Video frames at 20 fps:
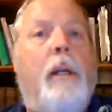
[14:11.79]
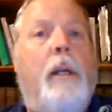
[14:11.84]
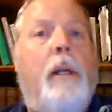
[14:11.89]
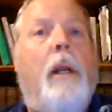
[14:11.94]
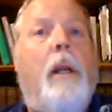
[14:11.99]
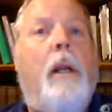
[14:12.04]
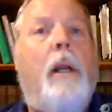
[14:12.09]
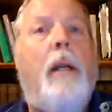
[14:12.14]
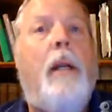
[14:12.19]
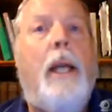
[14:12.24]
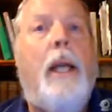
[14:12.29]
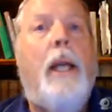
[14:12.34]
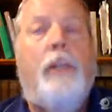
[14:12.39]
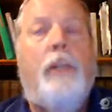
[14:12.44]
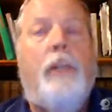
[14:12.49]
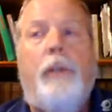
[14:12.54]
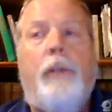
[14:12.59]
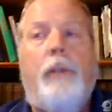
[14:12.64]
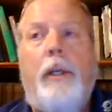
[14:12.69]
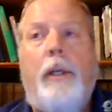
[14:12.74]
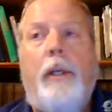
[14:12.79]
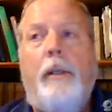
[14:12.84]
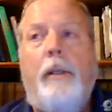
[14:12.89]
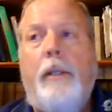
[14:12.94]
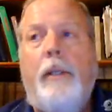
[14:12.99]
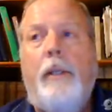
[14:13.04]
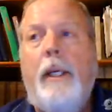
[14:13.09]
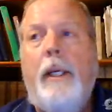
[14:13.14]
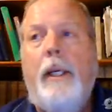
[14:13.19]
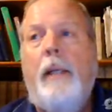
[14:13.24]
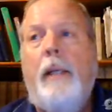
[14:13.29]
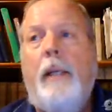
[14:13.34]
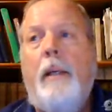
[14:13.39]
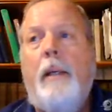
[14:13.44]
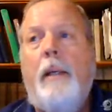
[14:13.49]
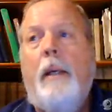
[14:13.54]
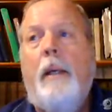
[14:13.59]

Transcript: in Nashville, Tennessee,